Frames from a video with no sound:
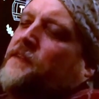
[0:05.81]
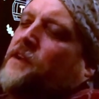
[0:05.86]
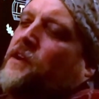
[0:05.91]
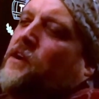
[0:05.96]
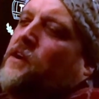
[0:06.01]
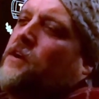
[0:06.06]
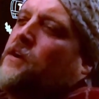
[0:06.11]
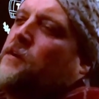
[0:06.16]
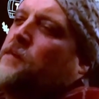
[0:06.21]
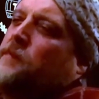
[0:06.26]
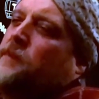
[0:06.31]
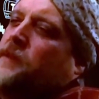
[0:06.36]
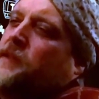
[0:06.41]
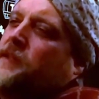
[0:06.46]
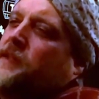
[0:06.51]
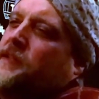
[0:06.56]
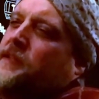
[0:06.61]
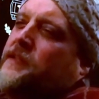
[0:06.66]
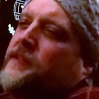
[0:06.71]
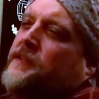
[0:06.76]
in
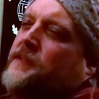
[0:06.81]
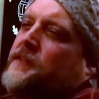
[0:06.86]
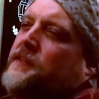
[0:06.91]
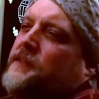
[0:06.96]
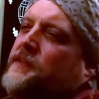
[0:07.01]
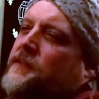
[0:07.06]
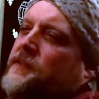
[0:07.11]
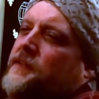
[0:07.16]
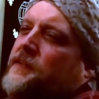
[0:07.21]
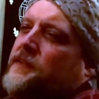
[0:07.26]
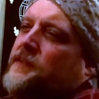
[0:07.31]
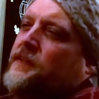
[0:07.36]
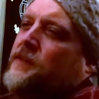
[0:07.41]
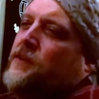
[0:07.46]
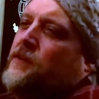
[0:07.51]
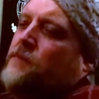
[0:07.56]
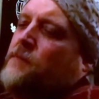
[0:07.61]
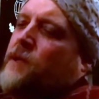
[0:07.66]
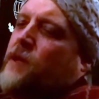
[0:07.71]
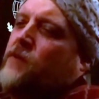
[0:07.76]
harmony
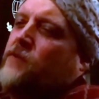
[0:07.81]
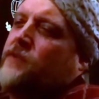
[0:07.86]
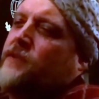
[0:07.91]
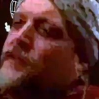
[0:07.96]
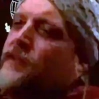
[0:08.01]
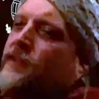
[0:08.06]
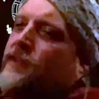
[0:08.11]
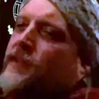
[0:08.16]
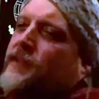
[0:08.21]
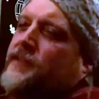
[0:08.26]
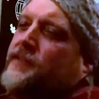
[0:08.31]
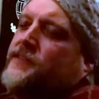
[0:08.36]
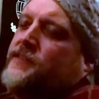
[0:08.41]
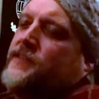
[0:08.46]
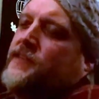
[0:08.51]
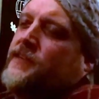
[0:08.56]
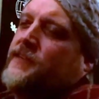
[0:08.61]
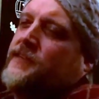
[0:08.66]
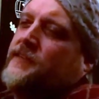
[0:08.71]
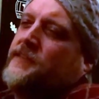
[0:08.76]
on Mount
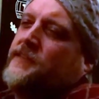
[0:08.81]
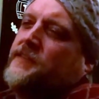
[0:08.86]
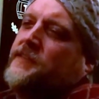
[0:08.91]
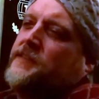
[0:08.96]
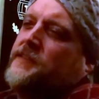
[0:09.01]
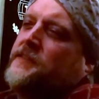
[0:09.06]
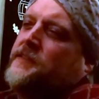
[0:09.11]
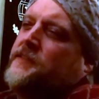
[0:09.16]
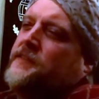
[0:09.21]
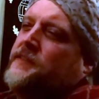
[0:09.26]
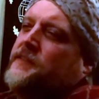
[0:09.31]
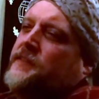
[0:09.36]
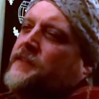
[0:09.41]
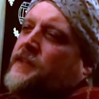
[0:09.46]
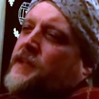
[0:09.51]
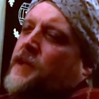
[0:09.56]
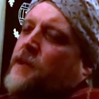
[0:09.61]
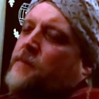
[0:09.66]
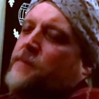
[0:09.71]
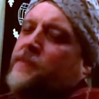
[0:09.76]
Kailasa,
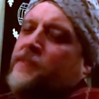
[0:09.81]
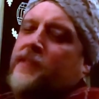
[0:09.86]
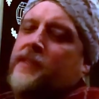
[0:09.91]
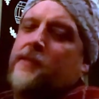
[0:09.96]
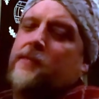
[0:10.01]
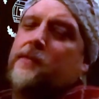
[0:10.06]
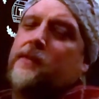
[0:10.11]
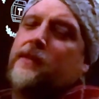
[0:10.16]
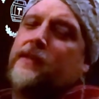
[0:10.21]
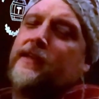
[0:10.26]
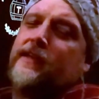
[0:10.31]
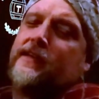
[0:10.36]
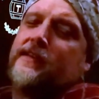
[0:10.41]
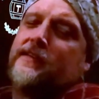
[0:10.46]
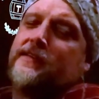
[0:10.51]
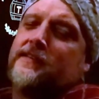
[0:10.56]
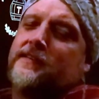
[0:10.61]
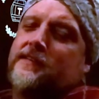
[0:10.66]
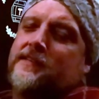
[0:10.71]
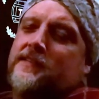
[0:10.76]
up in the
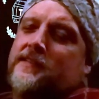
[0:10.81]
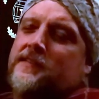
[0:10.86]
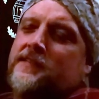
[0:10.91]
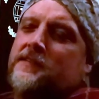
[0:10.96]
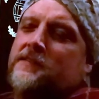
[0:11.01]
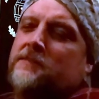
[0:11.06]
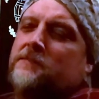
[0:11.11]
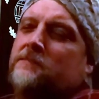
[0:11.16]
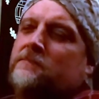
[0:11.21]
Himalayas.